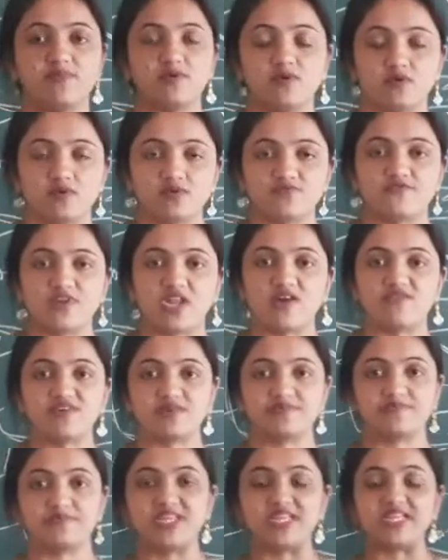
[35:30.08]
flower
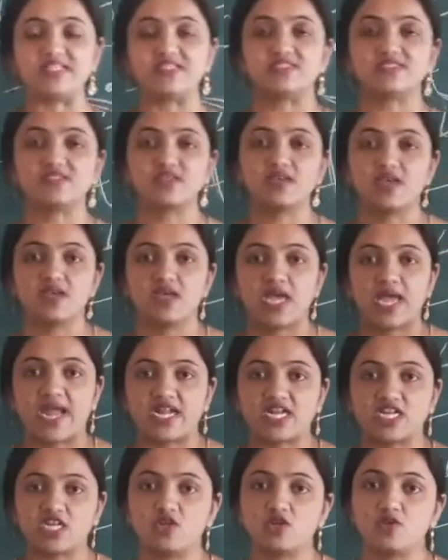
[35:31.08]
planes.
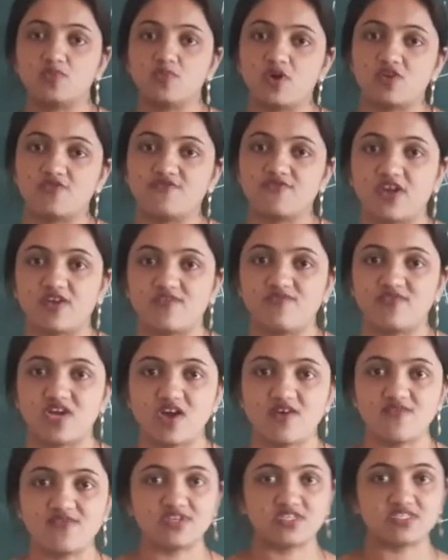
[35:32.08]
Actinomorphic
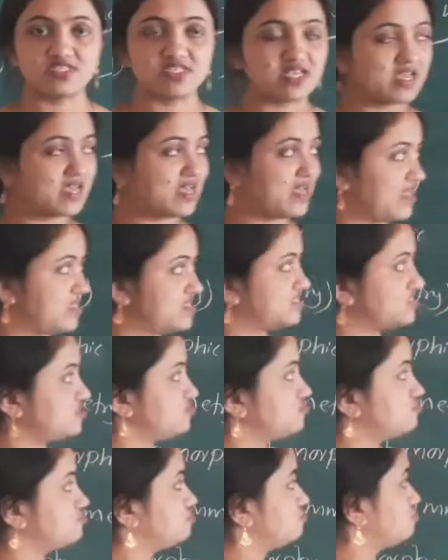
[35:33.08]
flowers, as
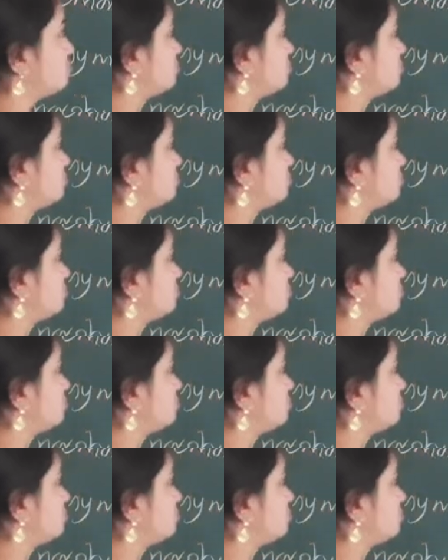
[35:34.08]
you